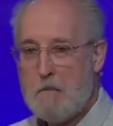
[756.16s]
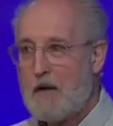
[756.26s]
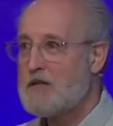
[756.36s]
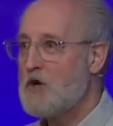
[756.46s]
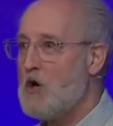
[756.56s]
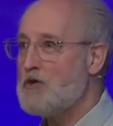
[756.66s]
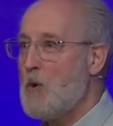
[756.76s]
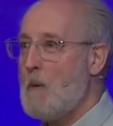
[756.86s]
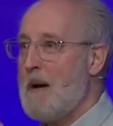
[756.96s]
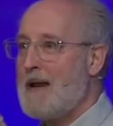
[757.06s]
But it's
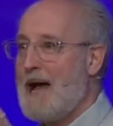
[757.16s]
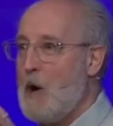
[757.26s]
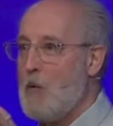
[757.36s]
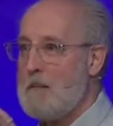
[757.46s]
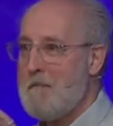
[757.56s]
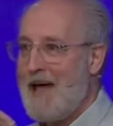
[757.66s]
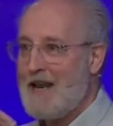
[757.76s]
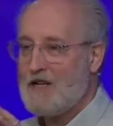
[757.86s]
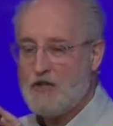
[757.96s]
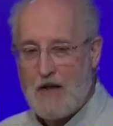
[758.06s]
also about how we
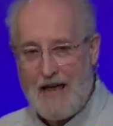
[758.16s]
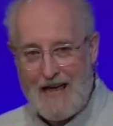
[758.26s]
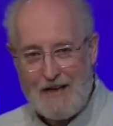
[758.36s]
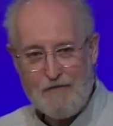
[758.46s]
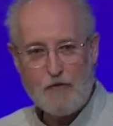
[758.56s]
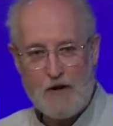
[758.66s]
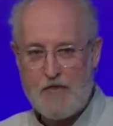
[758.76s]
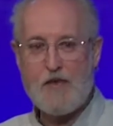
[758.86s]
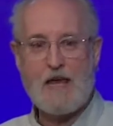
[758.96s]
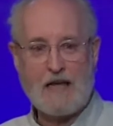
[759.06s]
manage
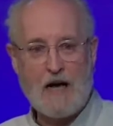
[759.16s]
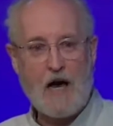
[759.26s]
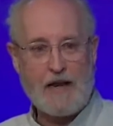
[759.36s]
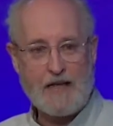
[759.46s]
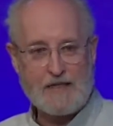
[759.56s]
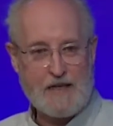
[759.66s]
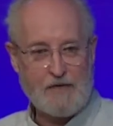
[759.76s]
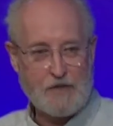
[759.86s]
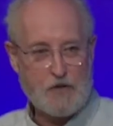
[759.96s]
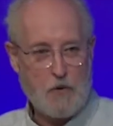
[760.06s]
everything God has
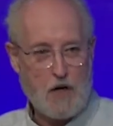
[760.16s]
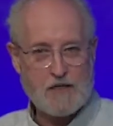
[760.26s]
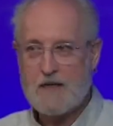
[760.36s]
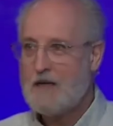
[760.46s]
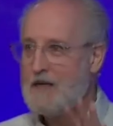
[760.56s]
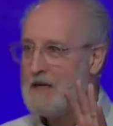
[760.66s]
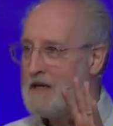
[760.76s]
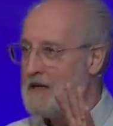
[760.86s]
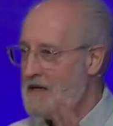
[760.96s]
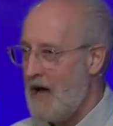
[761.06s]
given to us,
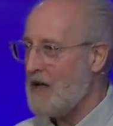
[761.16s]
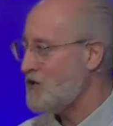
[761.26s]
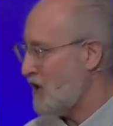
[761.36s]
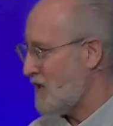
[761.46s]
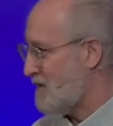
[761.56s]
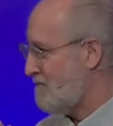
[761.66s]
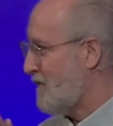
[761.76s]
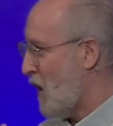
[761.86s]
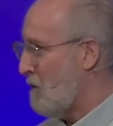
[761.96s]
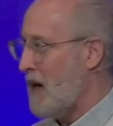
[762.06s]
not just
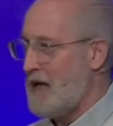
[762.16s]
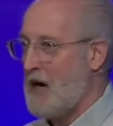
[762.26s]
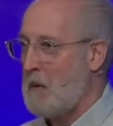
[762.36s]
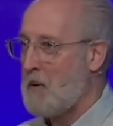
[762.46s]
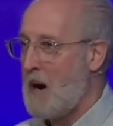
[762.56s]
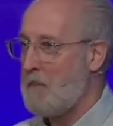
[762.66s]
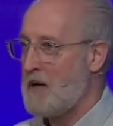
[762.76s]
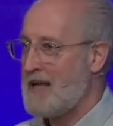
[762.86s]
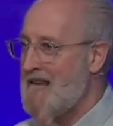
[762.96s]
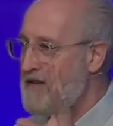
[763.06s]
our money and our
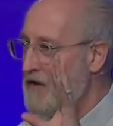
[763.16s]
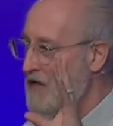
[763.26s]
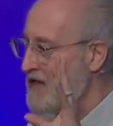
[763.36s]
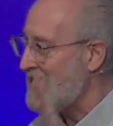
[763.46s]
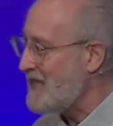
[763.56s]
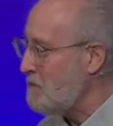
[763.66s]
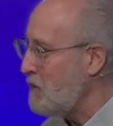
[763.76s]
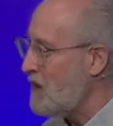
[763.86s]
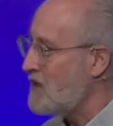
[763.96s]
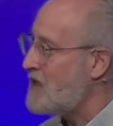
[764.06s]
property. Even the
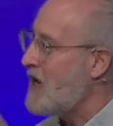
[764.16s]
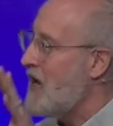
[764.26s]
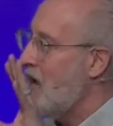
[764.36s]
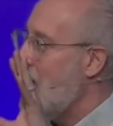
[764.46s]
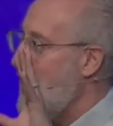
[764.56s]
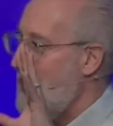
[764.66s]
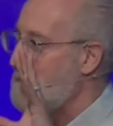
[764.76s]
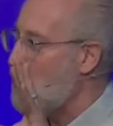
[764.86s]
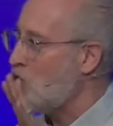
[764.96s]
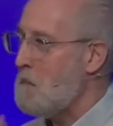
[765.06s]
simplest and
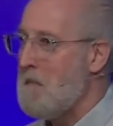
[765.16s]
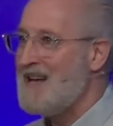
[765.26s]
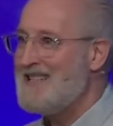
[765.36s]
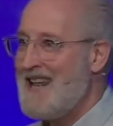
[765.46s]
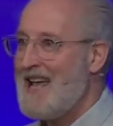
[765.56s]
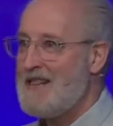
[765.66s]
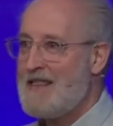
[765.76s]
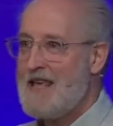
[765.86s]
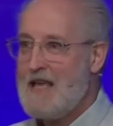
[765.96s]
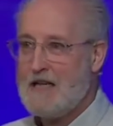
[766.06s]
most mundane
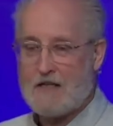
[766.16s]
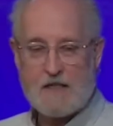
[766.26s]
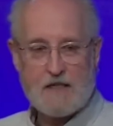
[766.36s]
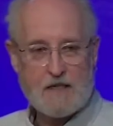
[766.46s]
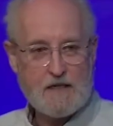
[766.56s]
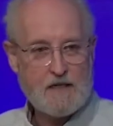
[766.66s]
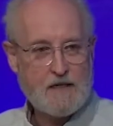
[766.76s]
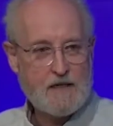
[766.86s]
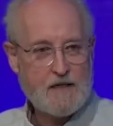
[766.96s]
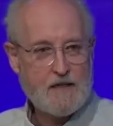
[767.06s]
things
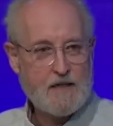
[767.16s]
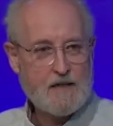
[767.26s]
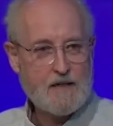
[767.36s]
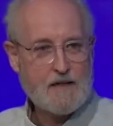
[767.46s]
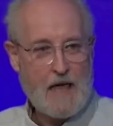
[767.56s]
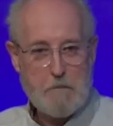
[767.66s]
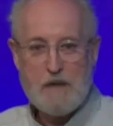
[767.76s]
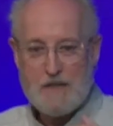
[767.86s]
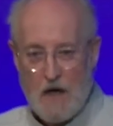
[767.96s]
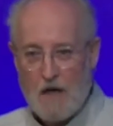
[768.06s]
can be
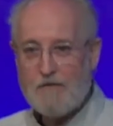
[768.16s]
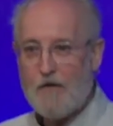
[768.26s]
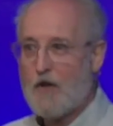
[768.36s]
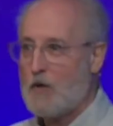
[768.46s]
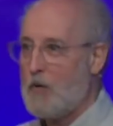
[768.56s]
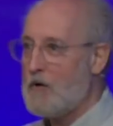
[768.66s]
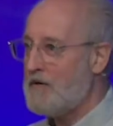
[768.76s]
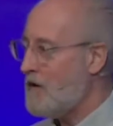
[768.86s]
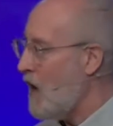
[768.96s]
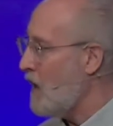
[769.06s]
done for the glory
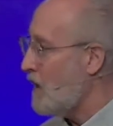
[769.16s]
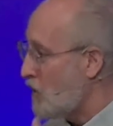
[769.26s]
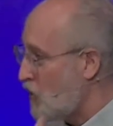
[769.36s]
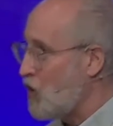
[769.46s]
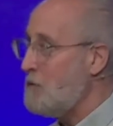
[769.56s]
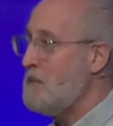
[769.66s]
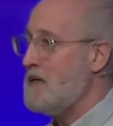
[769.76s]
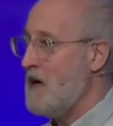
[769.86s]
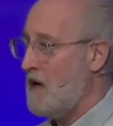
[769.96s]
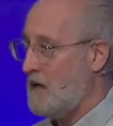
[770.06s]
of God, should be
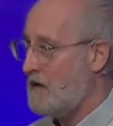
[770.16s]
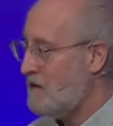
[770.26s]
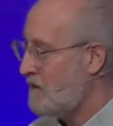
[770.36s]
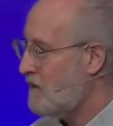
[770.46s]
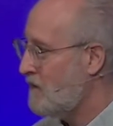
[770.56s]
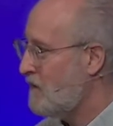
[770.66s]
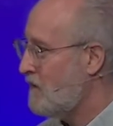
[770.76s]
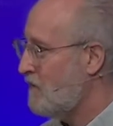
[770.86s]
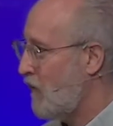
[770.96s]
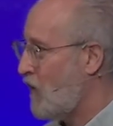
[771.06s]
done
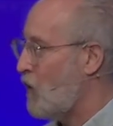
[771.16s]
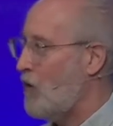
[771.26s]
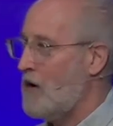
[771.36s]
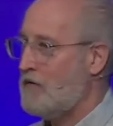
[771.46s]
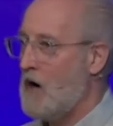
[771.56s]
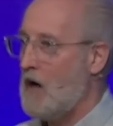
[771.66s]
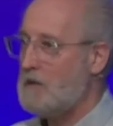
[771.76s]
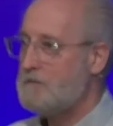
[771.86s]
for the glory of God.